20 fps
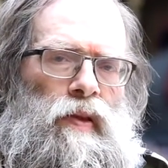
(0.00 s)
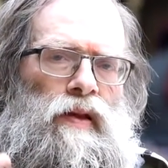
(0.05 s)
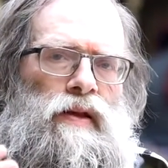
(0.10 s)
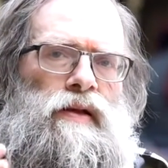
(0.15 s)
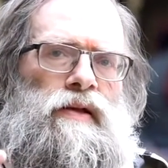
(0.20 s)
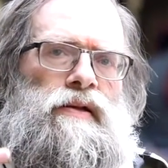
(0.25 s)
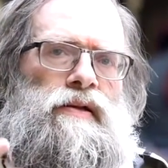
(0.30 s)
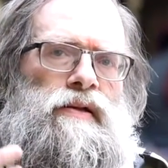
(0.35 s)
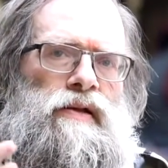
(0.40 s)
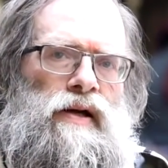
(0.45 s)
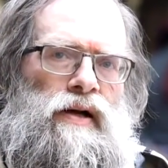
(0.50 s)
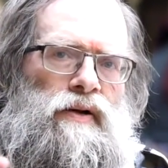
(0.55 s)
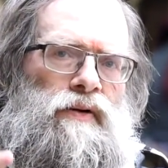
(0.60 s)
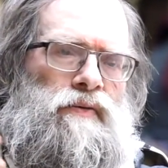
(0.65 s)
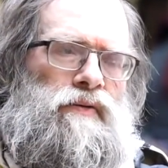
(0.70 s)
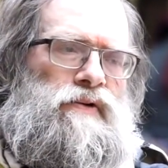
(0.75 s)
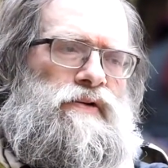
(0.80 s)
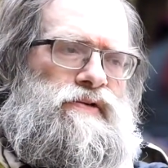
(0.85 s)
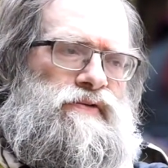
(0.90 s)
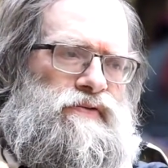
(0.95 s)
Mm-hmm. India
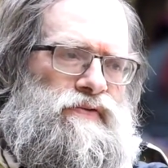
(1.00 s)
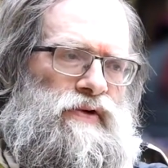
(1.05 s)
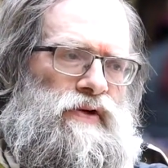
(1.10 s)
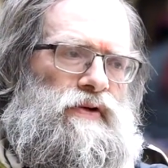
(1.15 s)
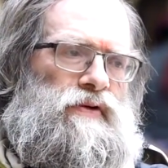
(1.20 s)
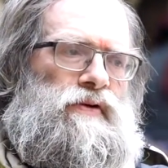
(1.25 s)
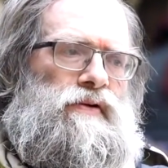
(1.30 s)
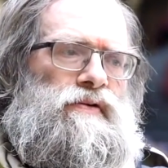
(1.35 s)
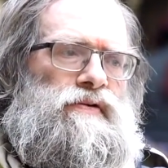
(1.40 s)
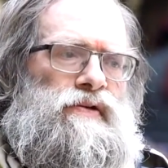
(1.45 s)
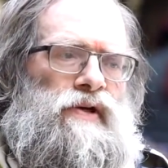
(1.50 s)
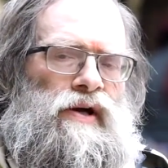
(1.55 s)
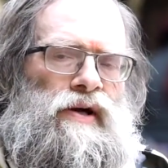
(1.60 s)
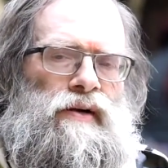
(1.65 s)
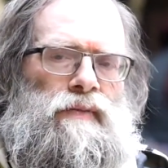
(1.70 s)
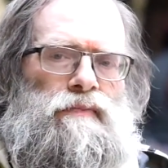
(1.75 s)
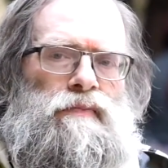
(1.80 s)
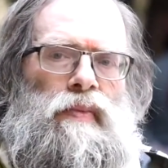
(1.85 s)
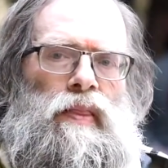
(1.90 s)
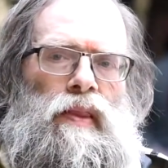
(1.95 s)
was for a long
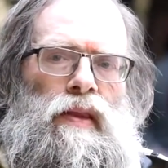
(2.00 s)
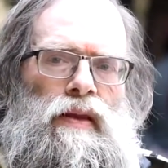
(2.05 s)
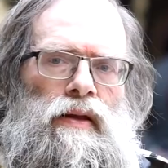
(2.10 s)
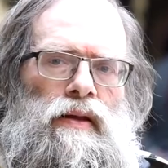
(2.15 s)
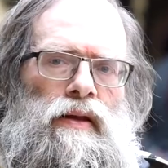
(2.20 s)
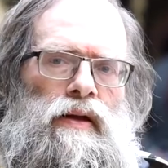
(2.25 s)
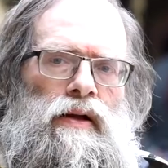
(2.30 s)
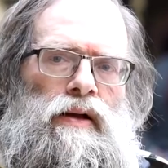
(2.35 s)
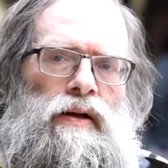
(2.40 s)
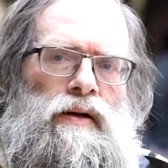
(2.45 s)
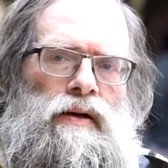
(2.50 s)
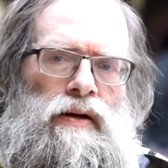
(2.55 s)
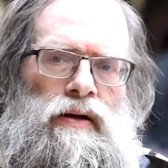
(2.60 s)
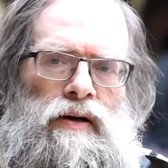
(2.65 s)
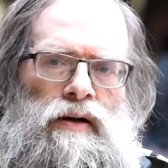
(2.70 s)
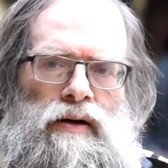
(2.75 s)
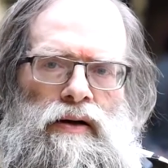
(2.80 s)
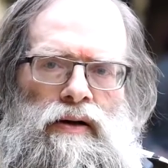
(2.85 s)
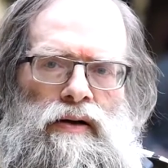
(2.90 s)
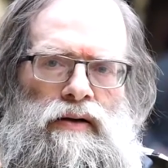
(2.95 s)
time
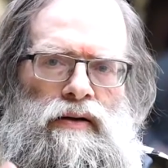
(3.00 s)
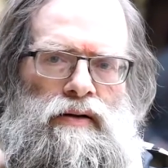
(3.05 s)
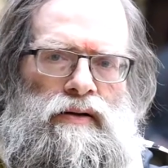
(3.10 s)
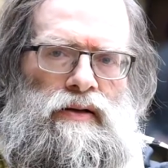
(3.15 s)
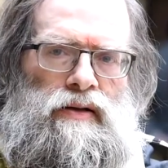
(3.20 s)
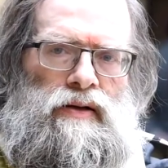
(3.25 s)
a